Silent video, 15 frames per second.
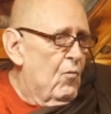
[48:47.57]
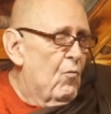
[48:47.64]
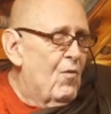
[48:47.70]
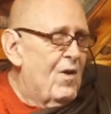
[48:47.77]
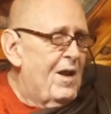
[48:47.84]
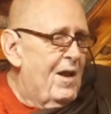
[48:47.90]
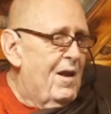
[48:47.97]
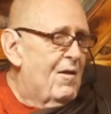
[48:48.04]

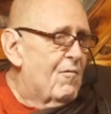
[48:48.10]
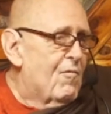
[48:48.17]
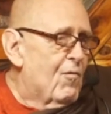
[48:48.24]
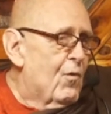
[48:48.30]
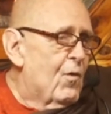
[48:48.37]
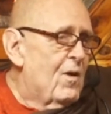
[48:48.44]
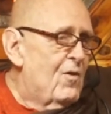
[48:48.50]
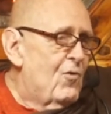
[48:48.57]
reading
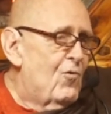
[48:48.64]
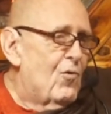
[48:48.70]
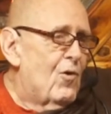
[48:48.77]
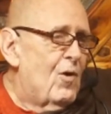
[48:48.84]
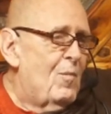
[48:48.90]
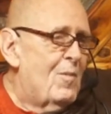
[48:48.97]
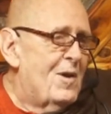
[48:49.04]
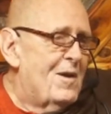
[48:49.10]
for
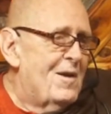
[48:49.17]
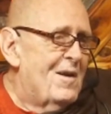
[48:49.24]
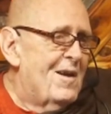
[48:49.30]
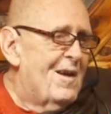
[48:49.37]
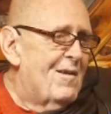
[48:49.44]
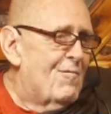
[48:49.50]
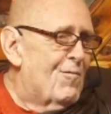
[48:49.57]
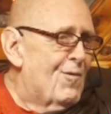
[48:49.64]
enjoyment,
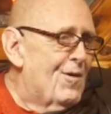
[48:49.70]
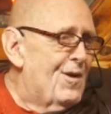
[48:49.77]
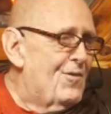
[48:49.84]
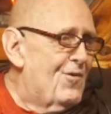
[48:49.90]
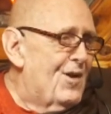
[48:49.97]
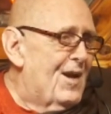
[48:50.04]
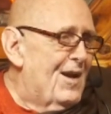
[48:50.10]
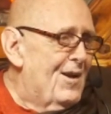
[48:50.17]
not for
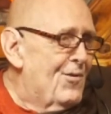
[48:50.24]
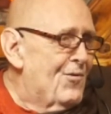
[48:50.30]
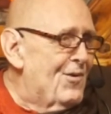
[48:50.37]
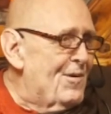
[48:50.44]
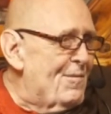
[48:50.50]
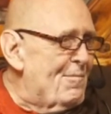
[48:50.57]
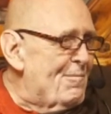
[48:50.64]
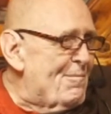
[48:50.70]

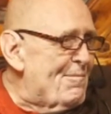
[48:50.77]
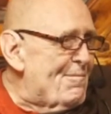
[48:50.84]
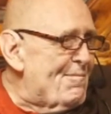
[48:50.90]
education.